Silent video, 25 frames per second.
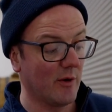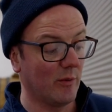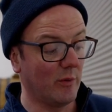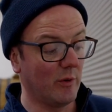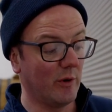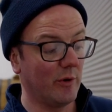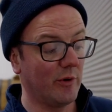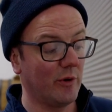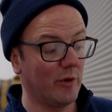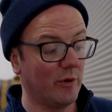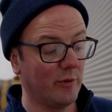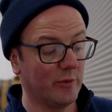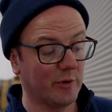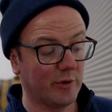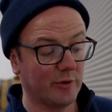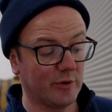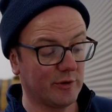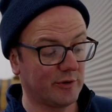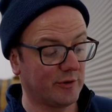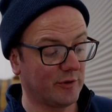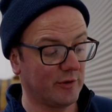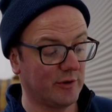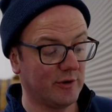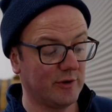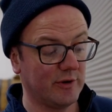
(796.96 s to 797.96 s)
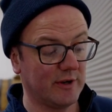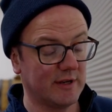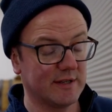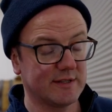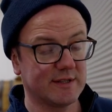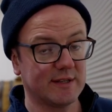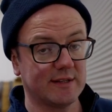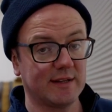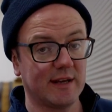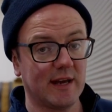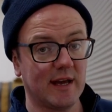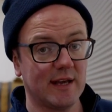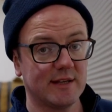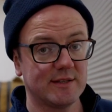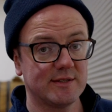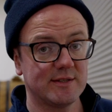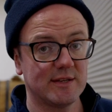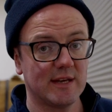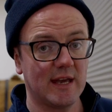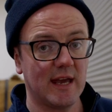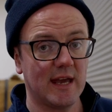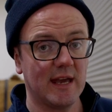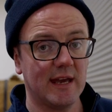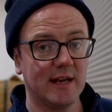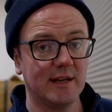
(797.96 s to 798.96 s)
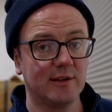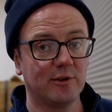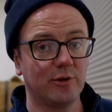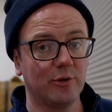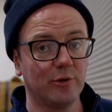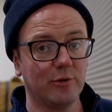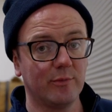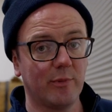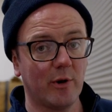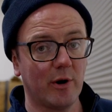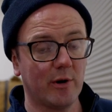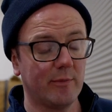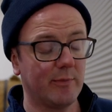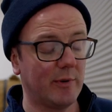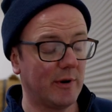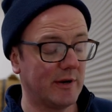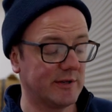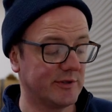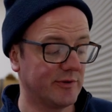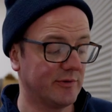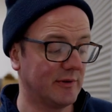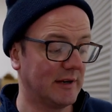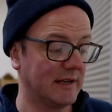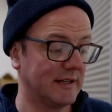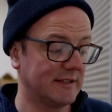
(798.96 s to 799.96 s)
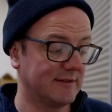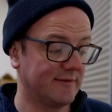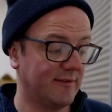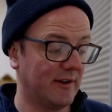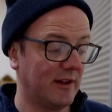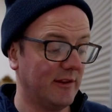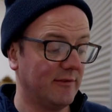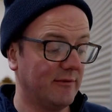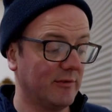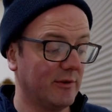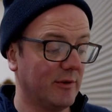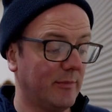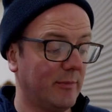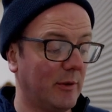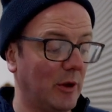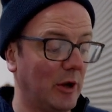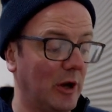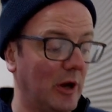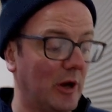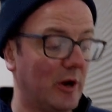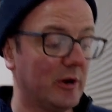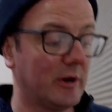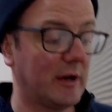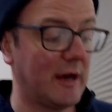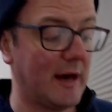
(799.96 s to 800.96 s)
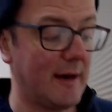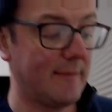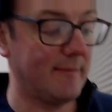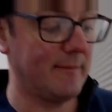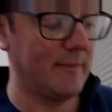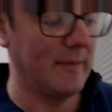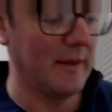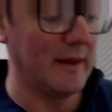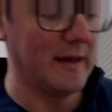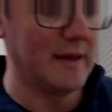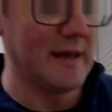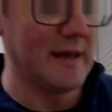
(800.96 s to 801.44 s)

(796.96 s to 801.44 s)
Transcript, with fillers: one, all we're going to do is attach a two bar pressure release valve with a ball lock cap